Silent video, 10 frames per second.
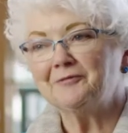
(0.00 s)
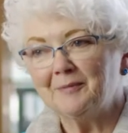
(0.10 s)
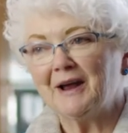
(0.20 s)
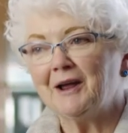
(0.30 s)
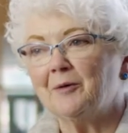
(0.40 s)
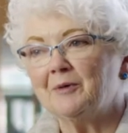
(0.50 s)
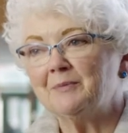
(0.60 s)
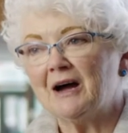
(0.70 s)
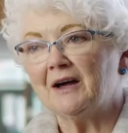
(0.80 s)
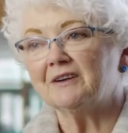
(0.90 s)
of my alma
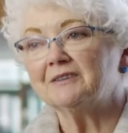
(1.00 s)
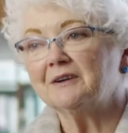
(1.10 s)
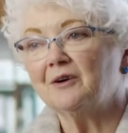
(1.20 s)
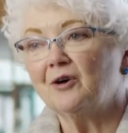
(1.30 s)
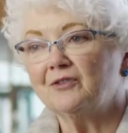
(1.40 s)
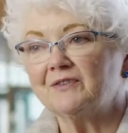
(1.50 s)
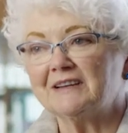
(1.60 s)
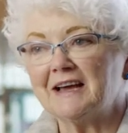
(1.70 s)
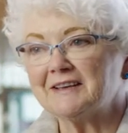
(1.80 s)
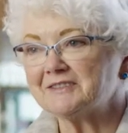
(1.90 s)
mater over
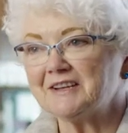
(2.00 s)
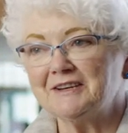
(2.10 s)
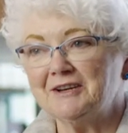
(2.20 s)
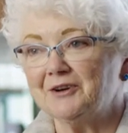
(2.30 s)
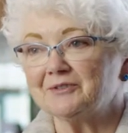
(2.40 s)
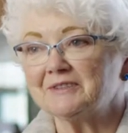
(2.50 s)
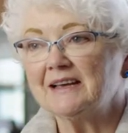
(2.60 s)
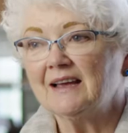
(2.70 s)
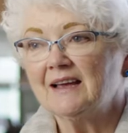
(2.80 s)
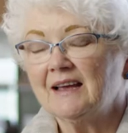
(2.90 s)
the last 10 years
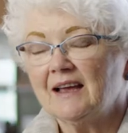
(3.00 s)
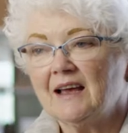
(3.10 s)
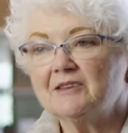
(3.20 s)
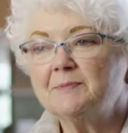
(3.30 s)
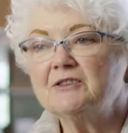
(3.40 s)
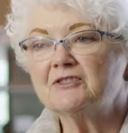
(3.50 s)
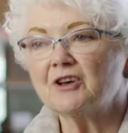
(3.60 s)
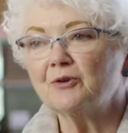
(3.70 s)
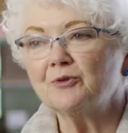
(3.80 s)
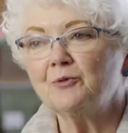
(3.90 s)
has been
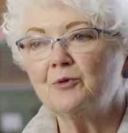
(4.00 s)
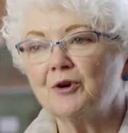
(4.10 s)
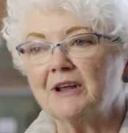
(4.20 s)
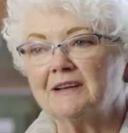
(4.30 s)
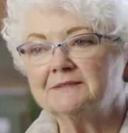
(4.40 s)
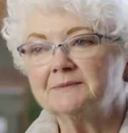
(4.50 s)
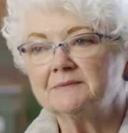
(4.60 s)
so rewarding.